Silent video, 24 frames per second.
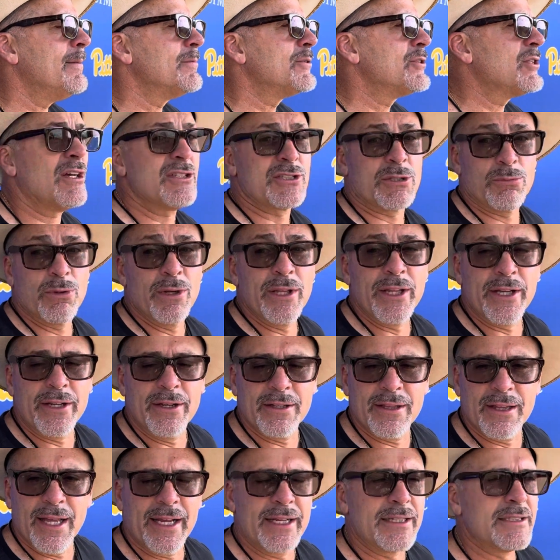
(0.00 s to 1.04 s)
Saw some really
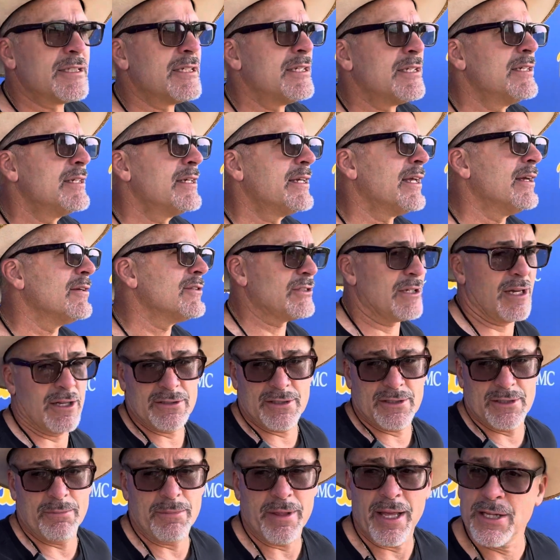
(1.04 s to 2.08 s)
good things. Saw
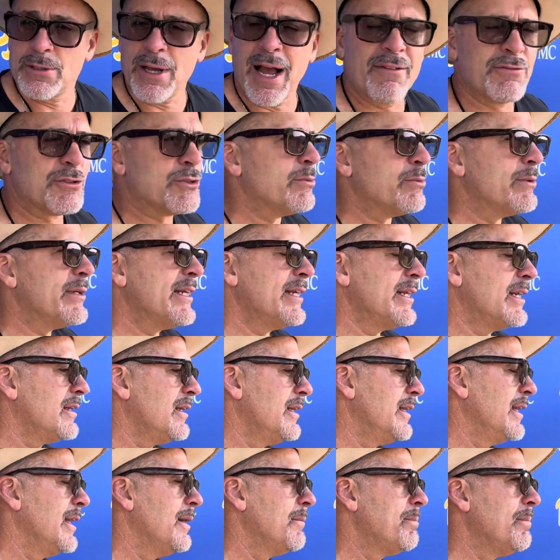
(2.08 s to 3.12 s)
some things obviously we need to
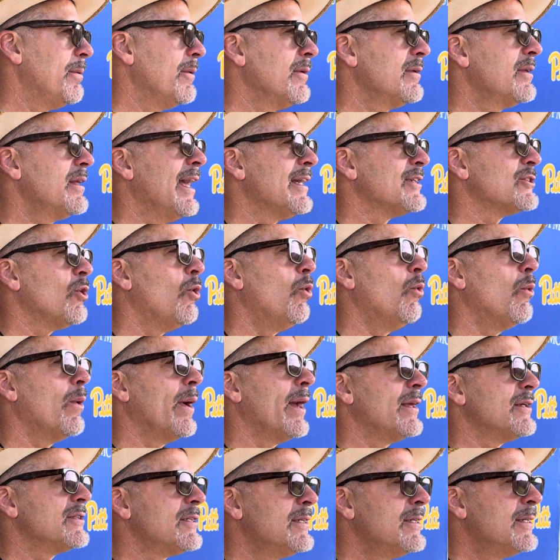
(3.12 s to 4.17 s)
clean up as
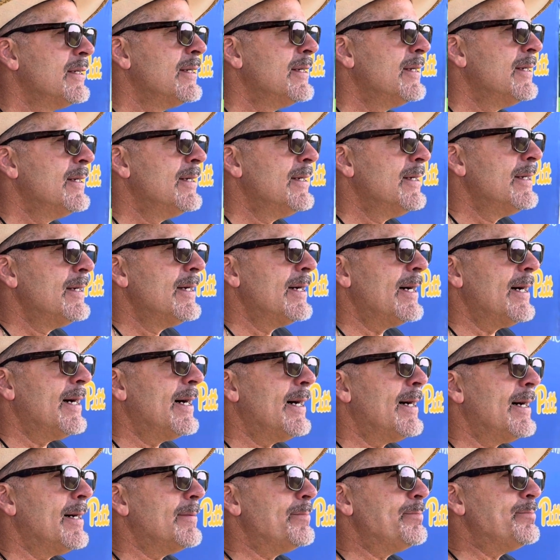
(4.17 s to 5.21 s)
always.
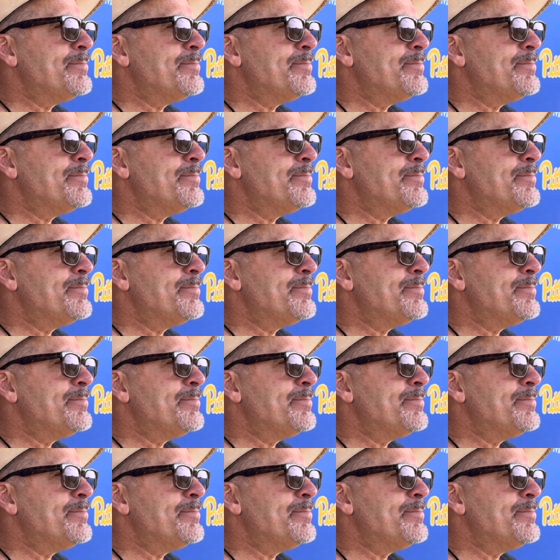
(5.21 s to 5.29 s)
But